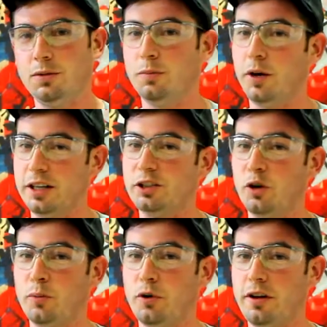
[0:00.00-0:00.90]
But it's
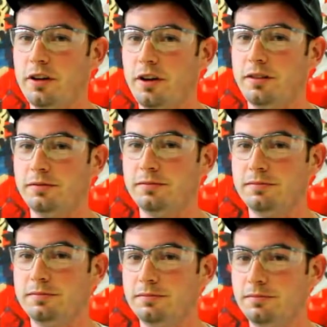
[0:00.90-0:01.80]
doing pretty good.
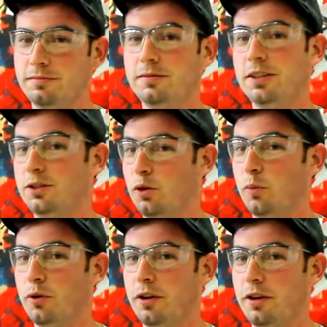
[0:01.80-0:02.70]
It's doing
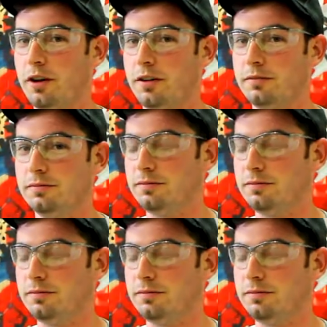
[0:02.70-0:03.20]
pretty good.